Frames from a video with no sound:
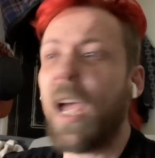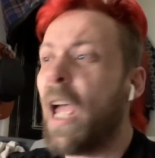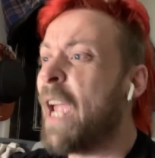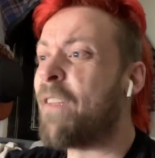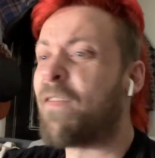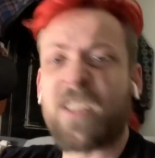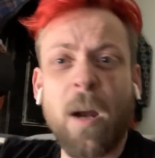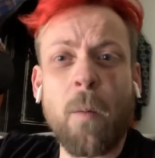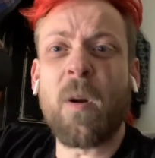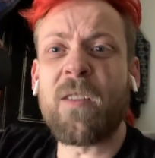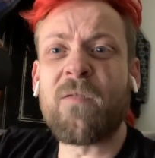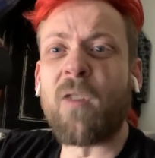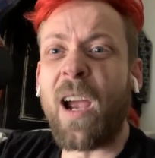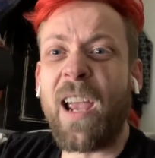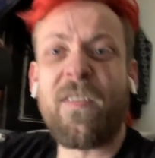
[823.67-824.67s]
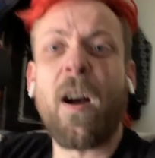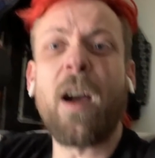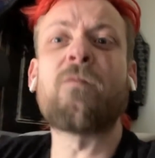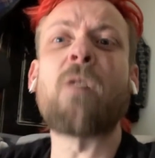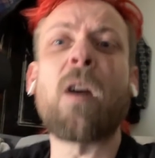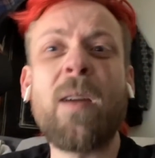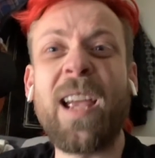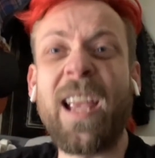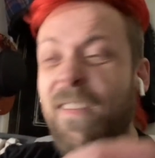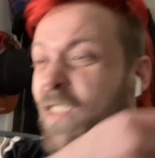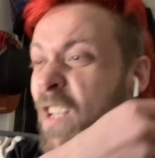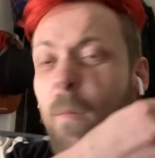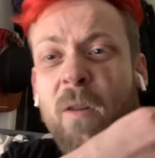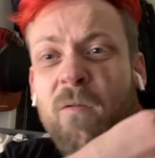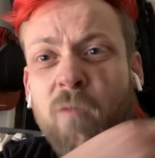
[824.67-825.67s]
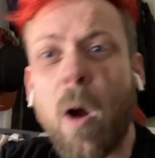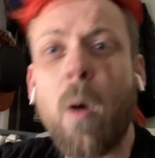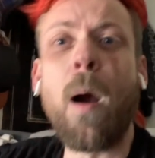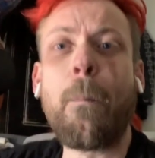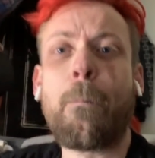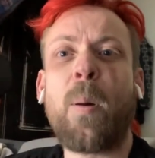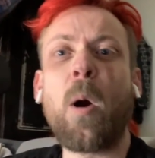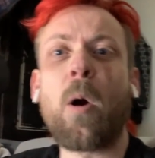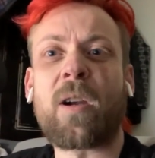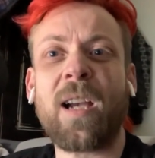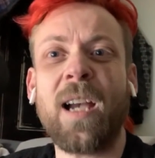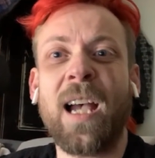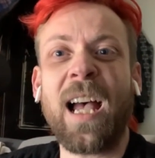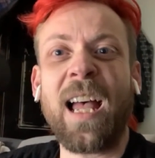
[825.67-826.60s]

If someone wrote a book